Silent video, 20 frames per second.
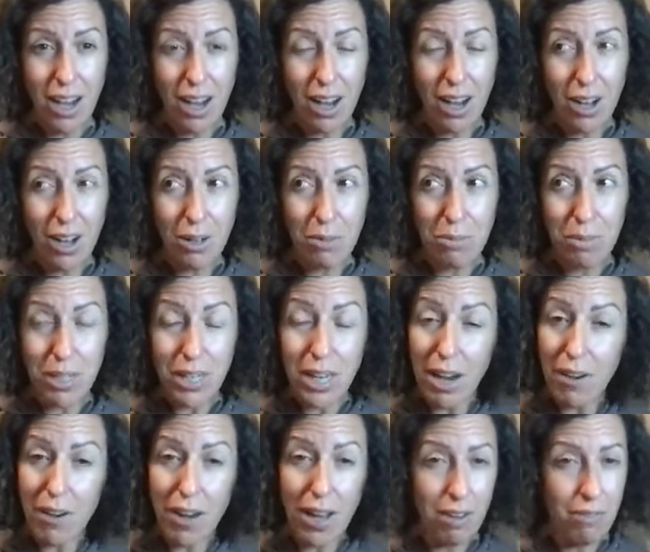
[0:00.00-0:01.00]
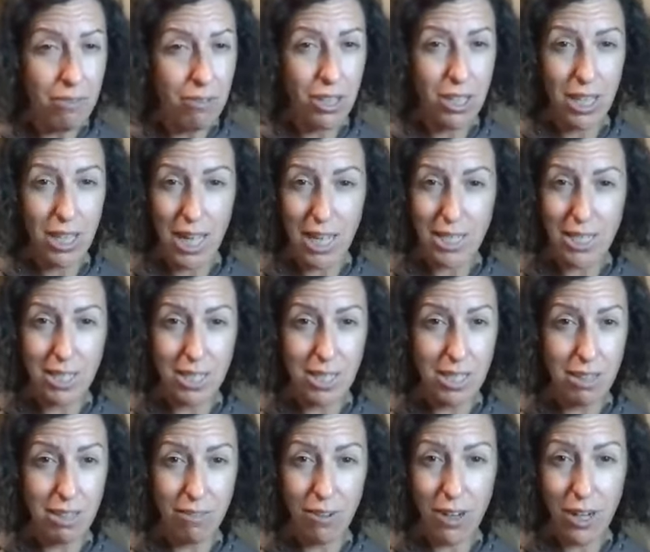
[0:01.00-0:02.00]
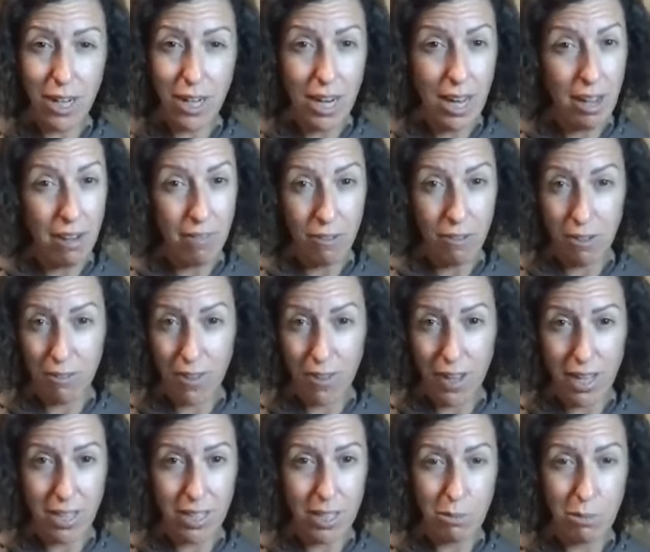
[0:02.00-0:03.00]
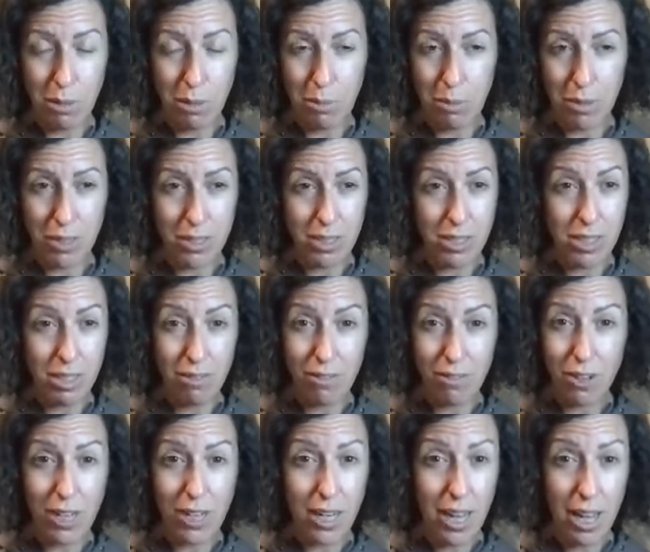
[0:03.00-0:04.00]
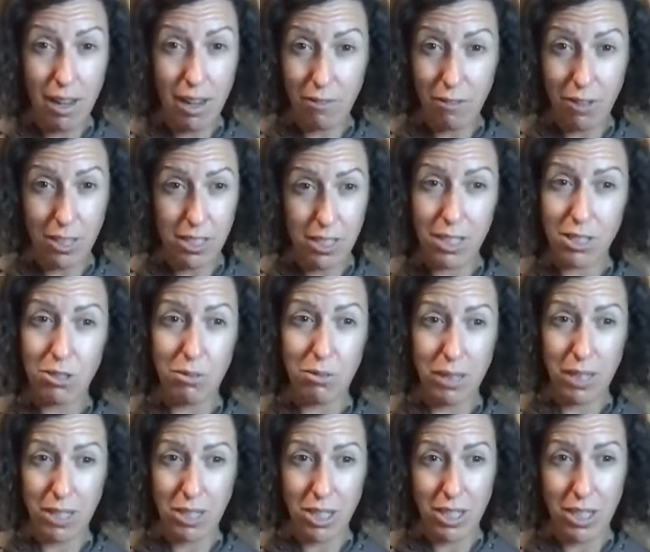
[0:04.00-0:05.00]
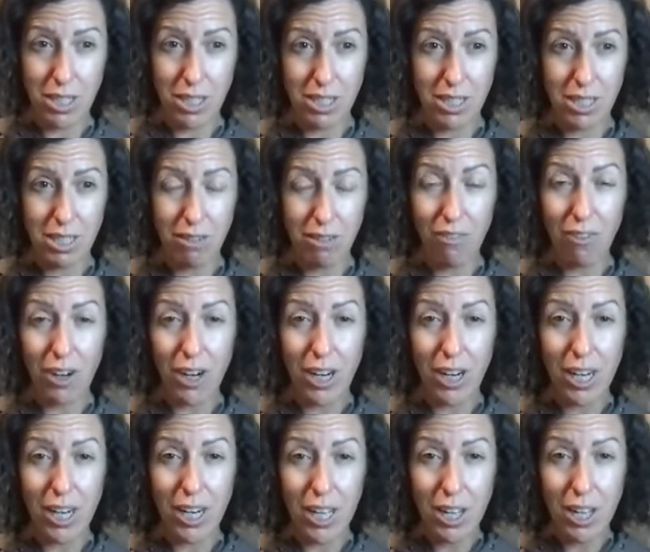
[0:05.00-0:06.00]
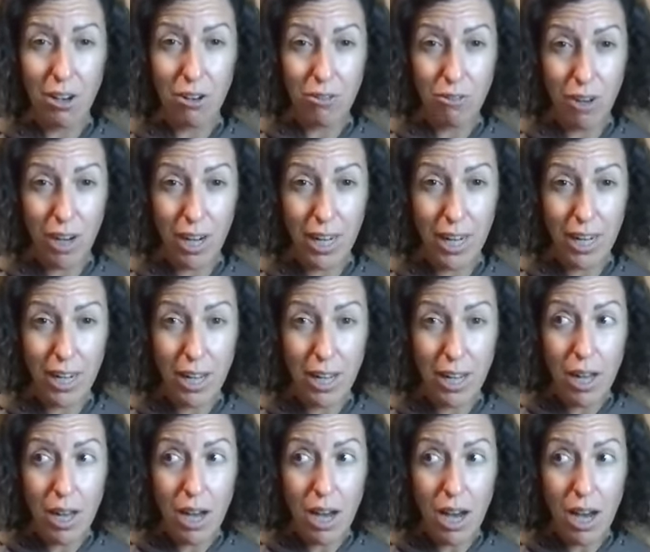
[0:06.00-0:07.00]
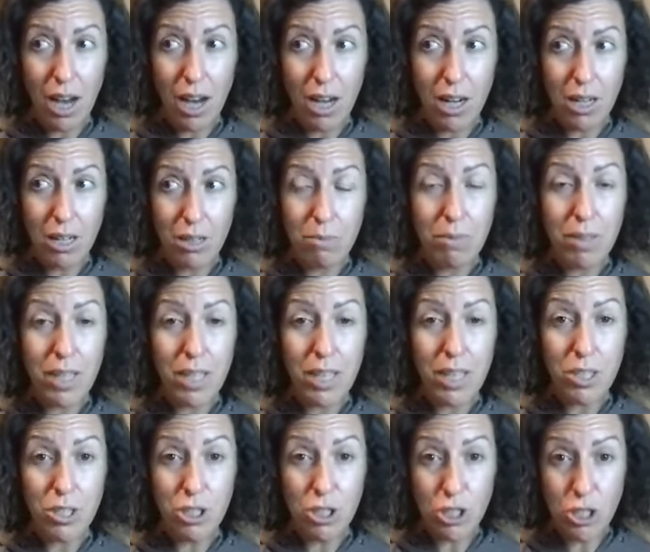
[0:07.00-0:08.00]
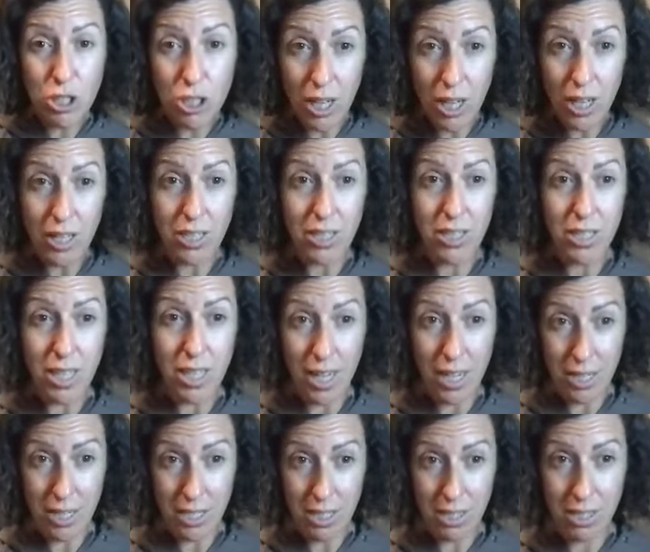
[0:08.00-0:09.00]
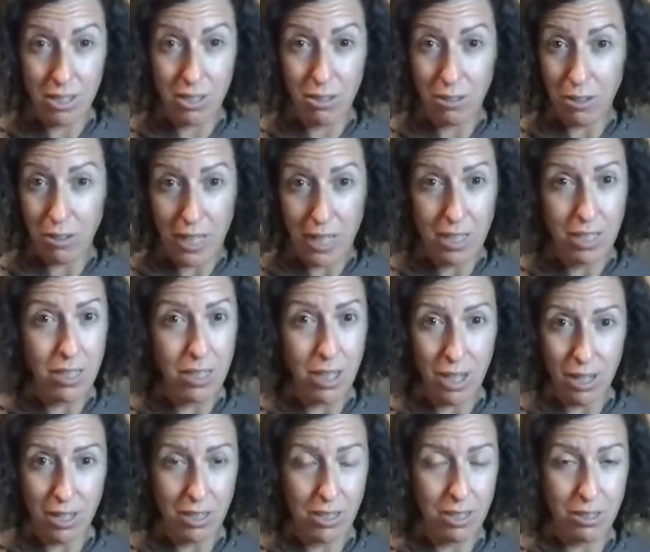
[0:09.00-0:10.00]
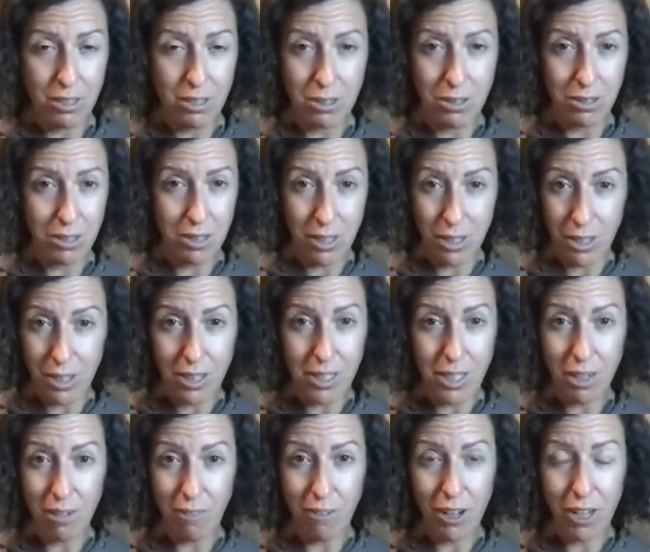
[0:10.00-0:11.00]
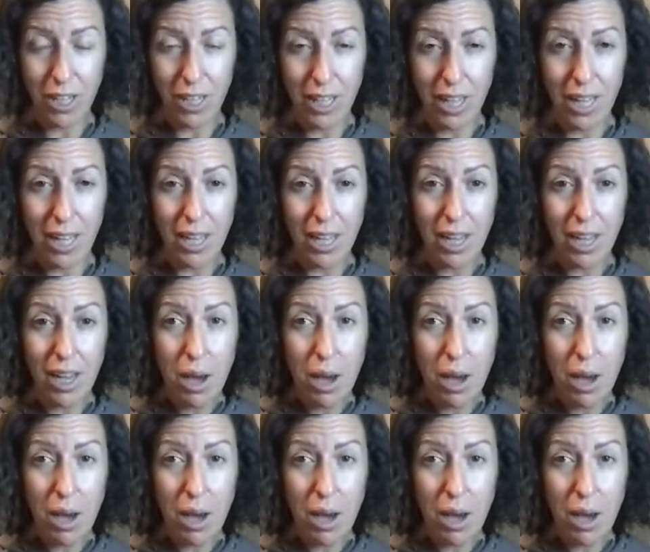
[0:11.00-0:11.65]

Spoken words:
Now, every class is different, every faculty member is different, every situation is different, right? Um, just as students also learn differently.